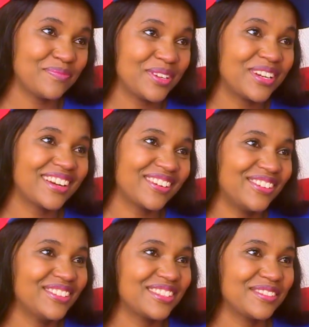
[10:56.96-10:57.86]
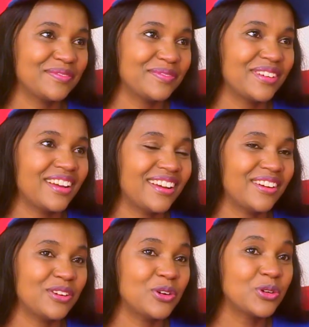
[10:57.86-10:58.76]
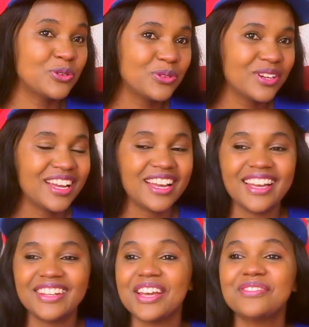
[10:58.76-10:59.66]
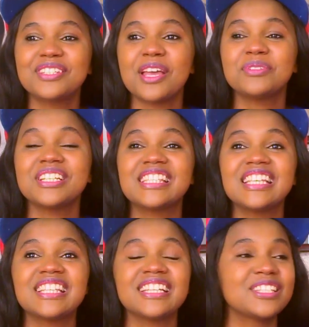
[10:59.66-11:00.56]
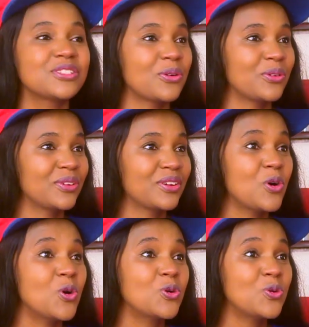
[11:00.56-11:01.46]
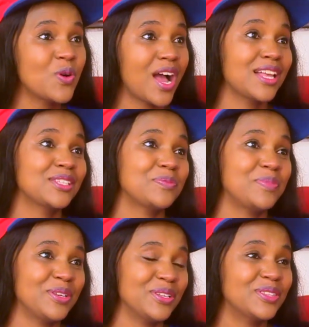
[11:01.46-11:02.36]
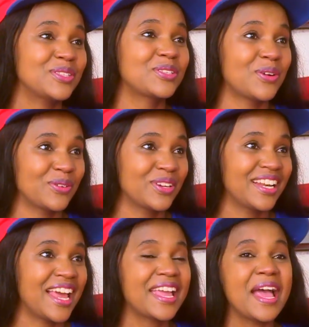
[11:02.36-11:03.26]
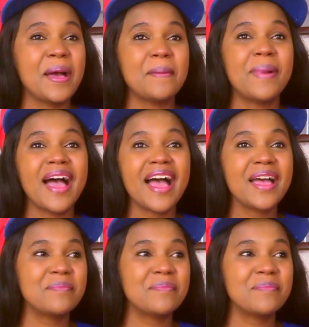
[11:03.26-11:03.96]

Rika calls him Ogu. And every time she sings any song, Ogu has to be in the song. Like, bye